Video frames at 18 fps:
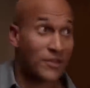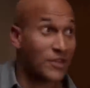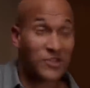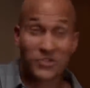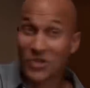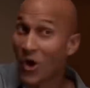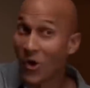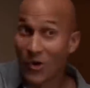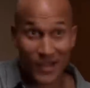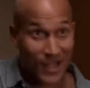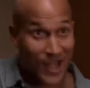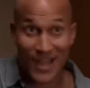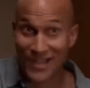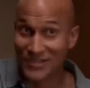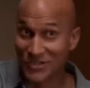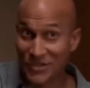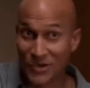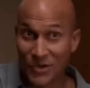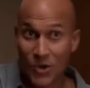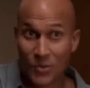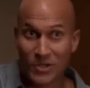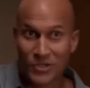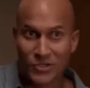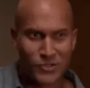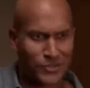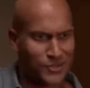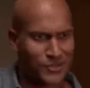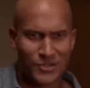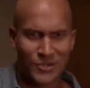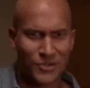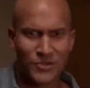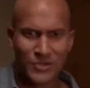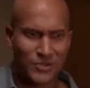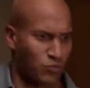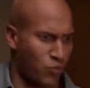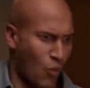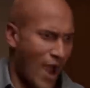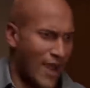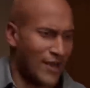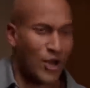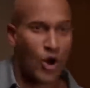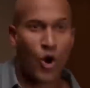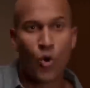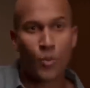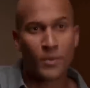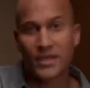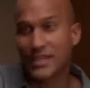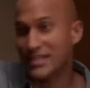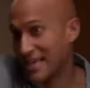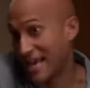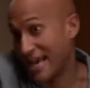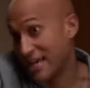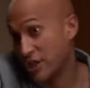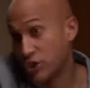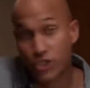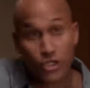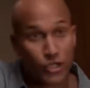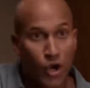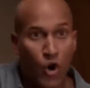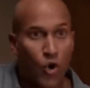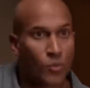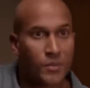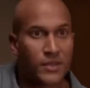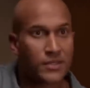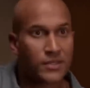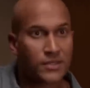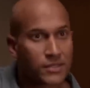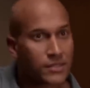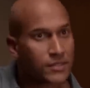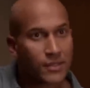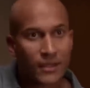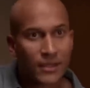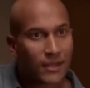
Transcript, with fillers: there's all kinds of homies. You know, you white homies, Asian homies.